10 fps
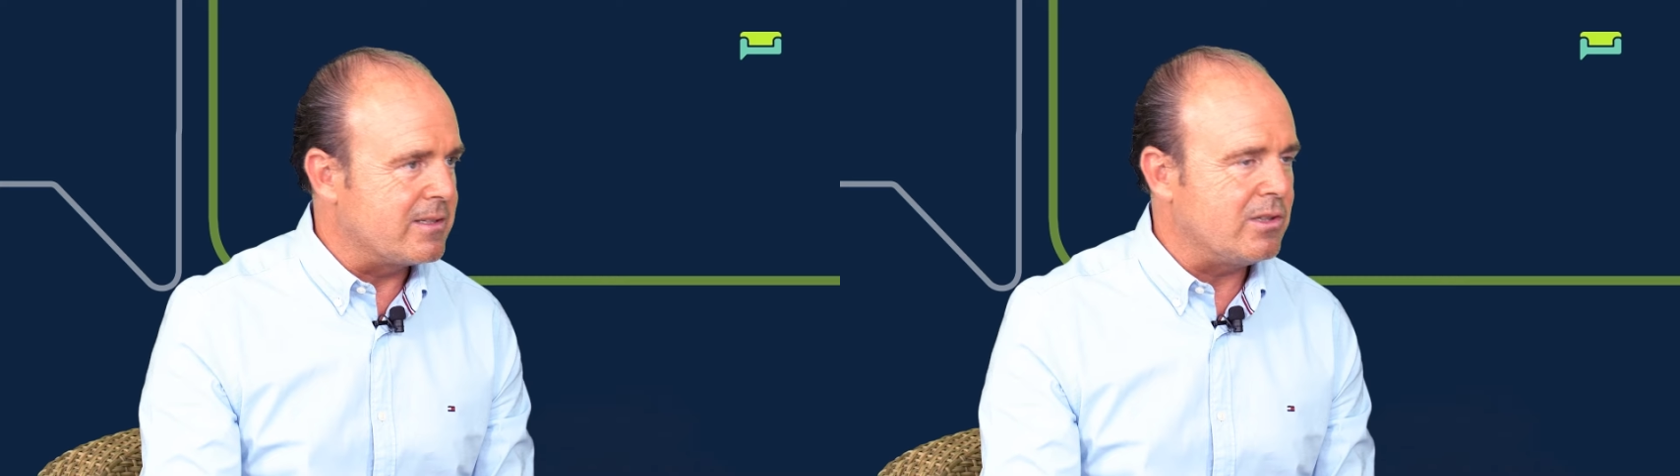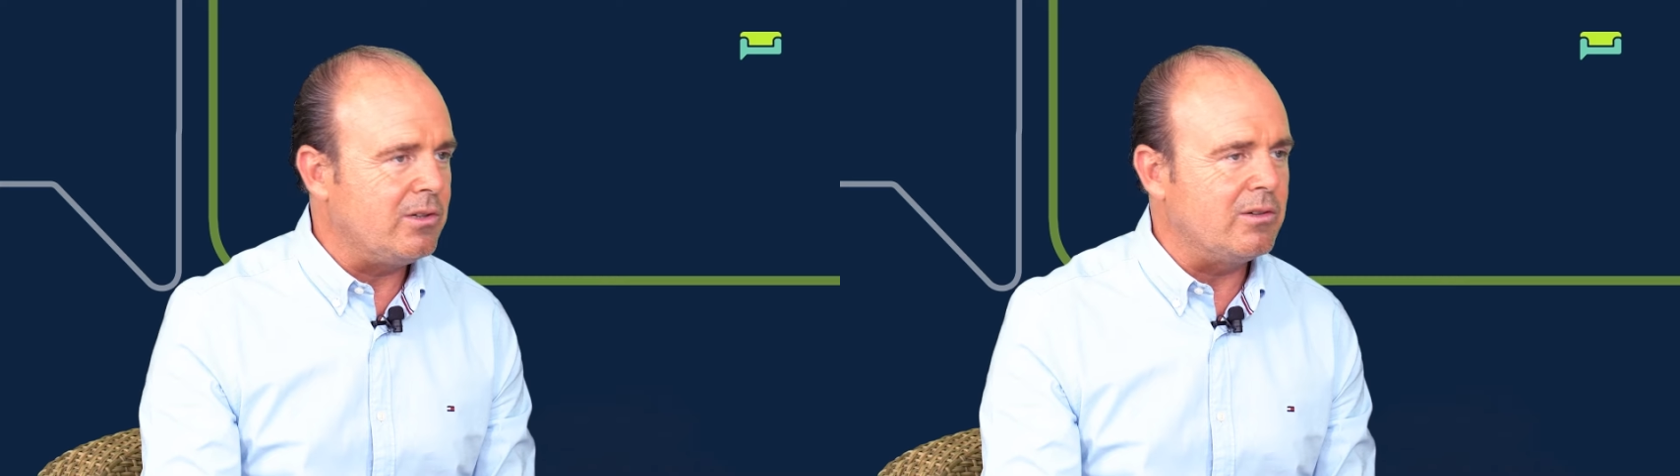
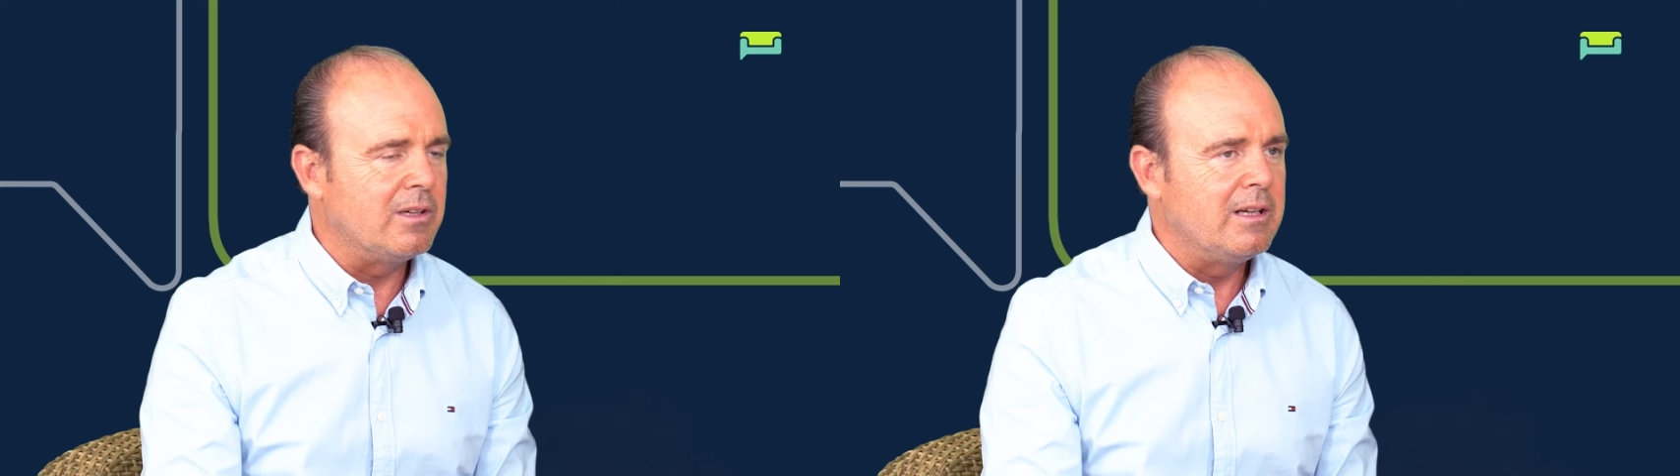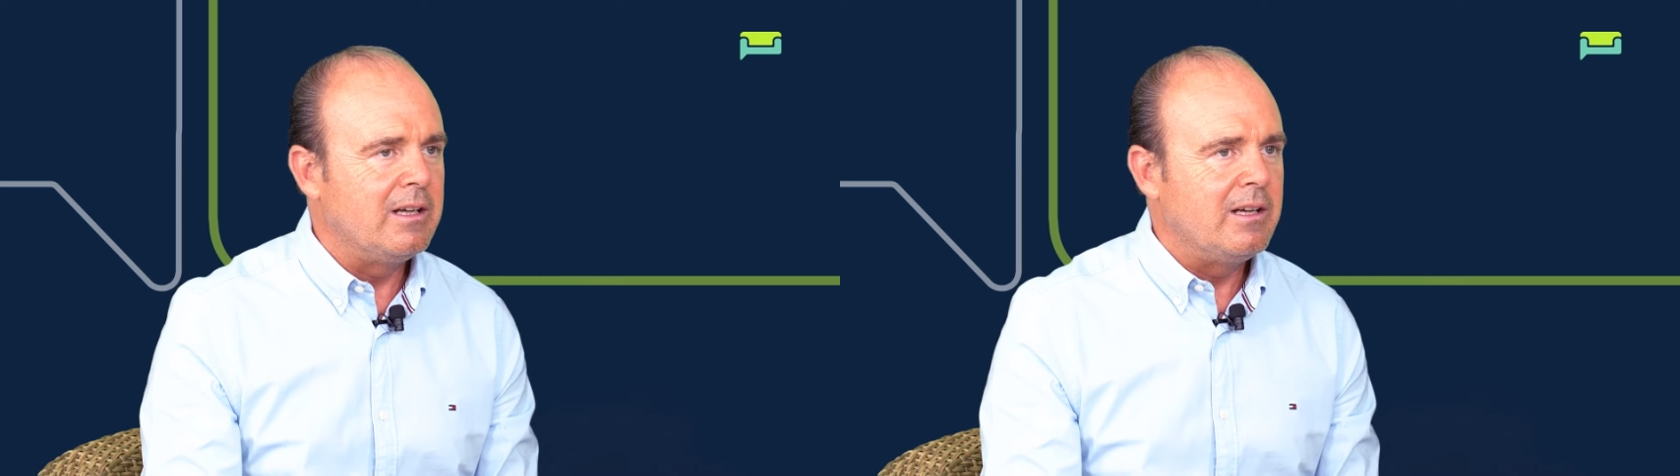Right.
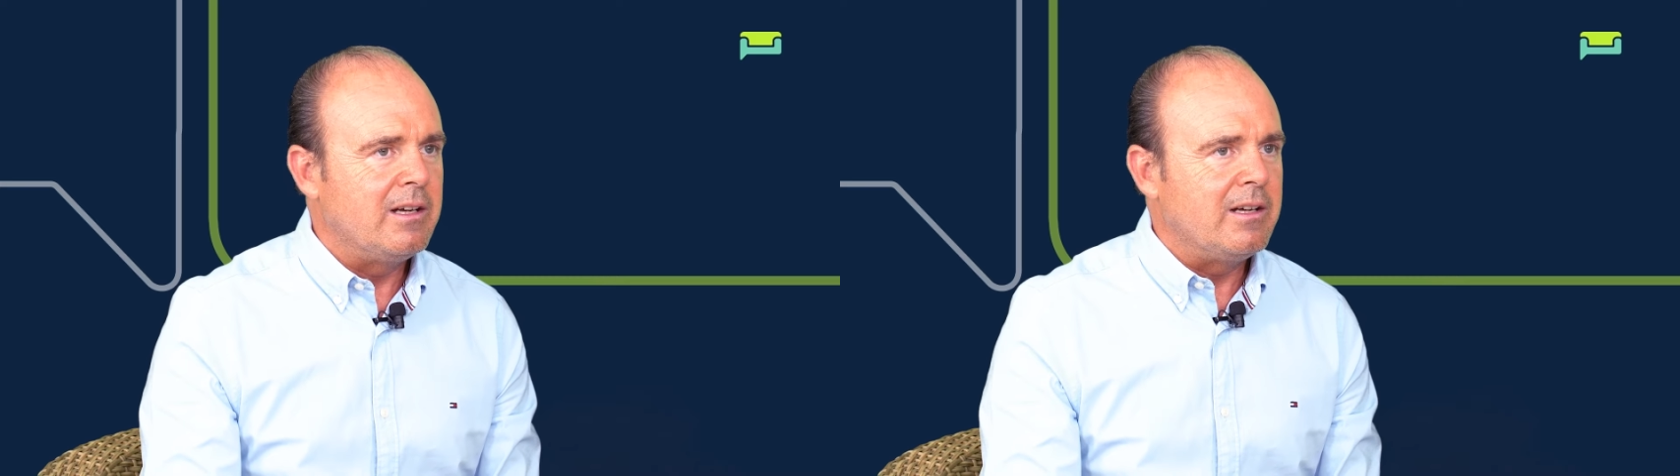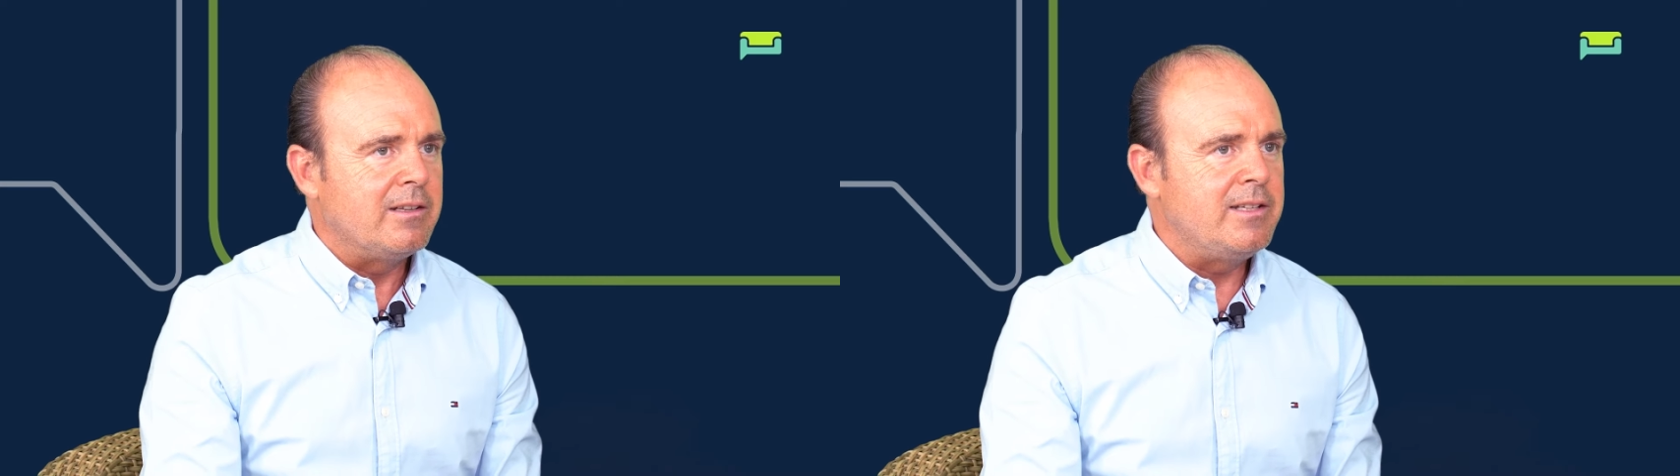So
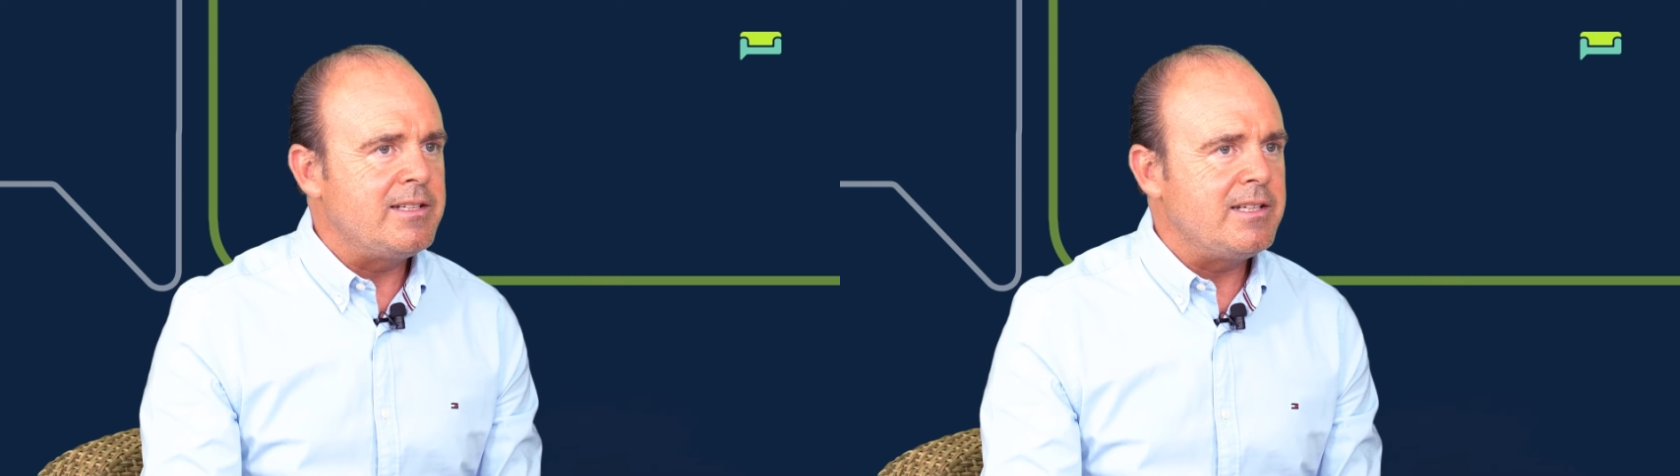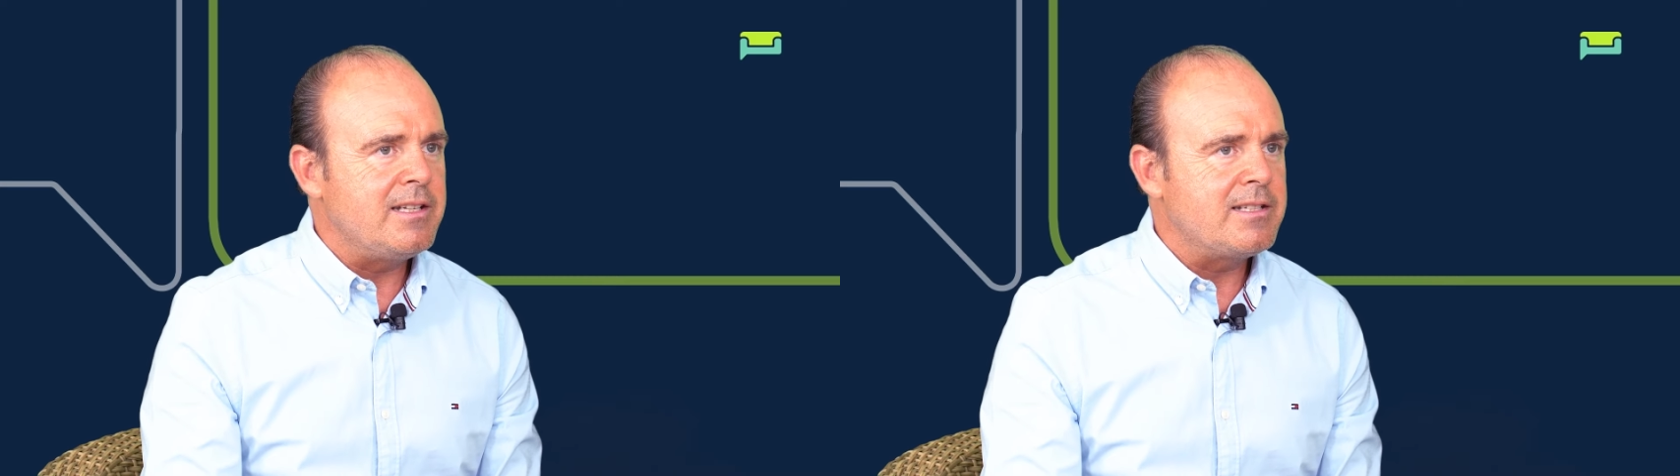
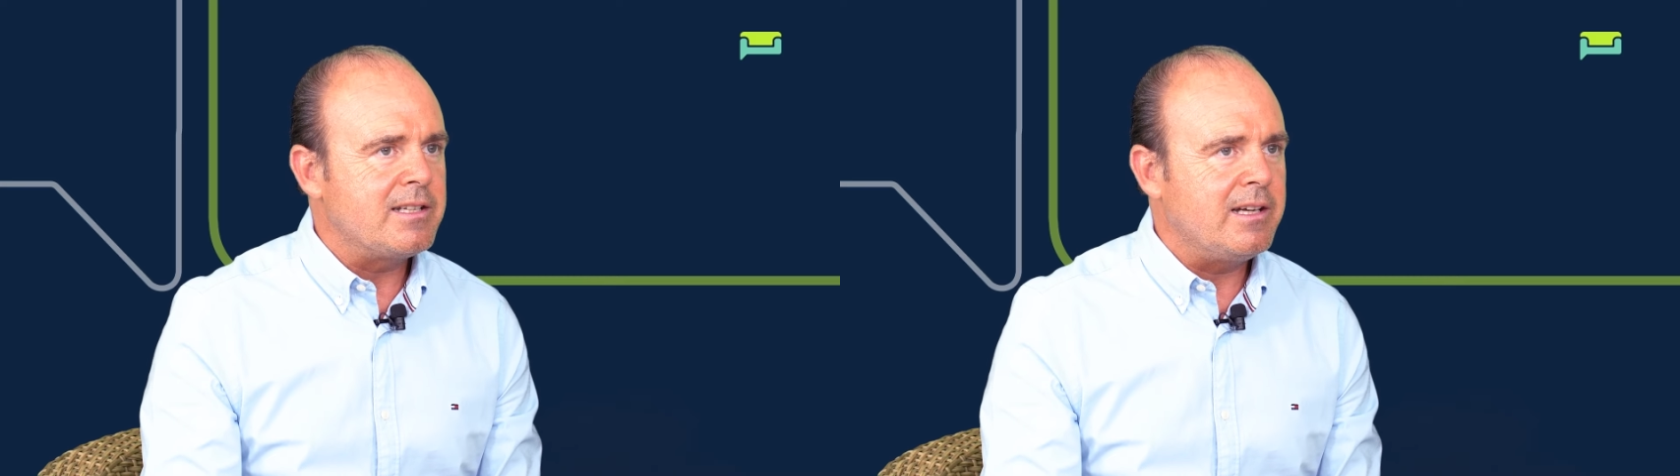this is